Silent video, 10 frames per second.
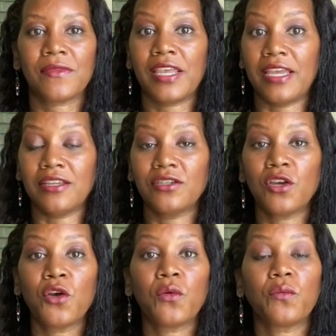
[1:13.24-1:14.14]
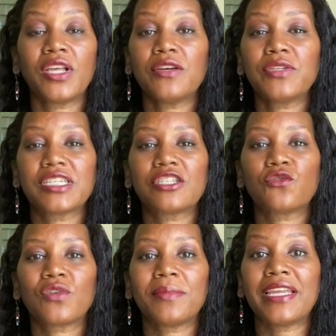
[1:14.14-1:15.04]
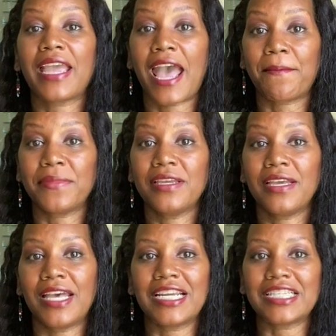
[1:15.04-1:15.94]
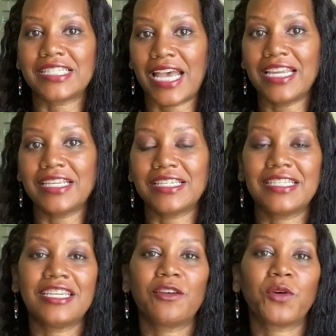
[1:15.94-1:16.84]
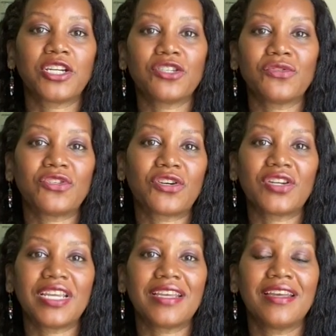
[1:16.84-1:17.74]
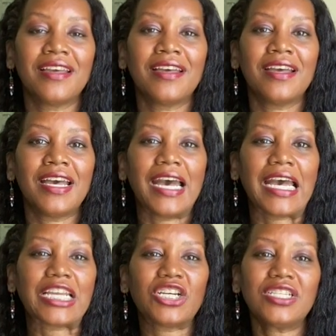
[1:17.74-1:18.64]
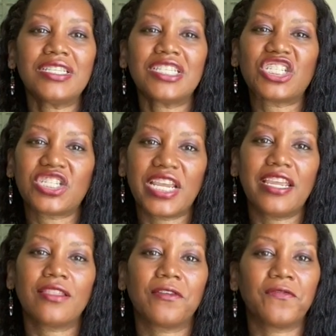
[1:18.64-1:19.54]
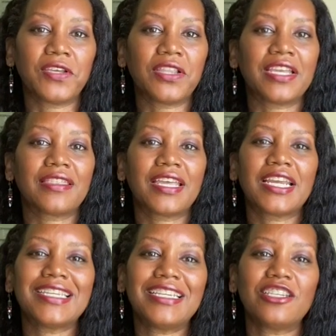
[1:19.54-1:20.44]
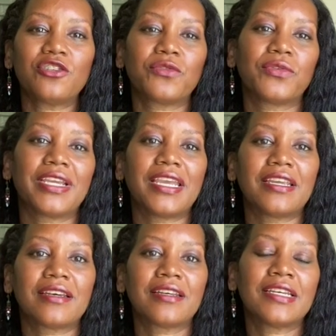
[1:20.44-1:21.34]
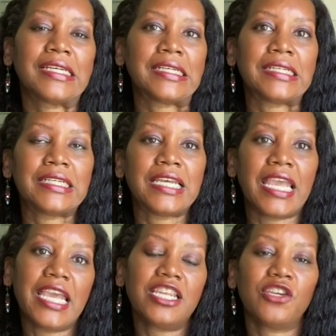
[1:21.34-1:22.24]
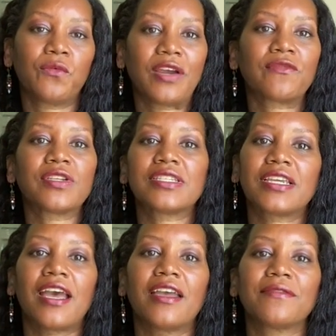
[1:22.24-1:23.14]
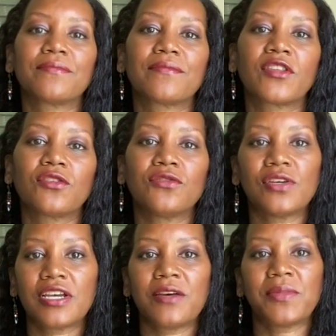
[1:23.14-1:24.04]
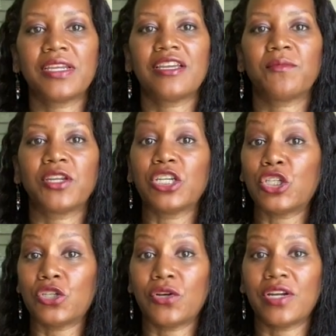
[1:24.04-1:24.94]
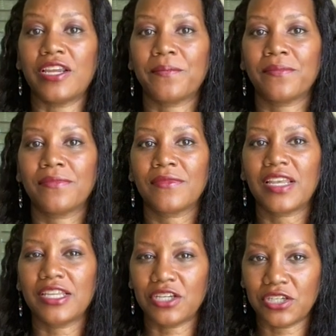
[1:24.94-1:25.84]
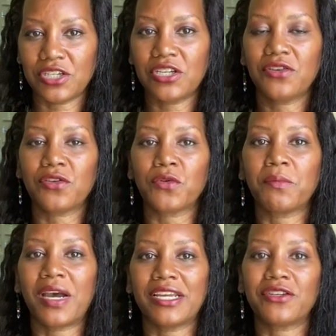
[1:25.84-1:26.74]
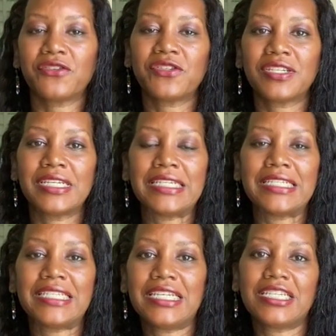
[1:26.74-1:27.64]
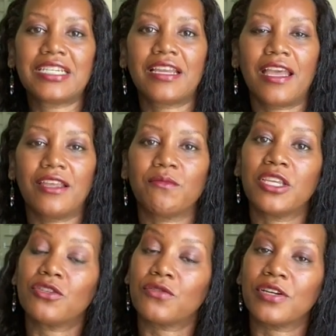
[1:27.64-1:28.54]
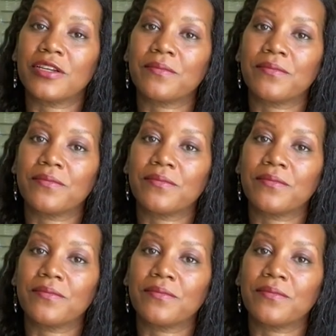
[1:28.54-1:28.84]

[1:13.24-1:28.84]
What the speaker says: And while I was extremely happy and excited to see him on his new journey, I couldn't shake the feeling that I needed to create a handy reference guide to accompany him on his journey and continue the reminders, teaching, and mentoring.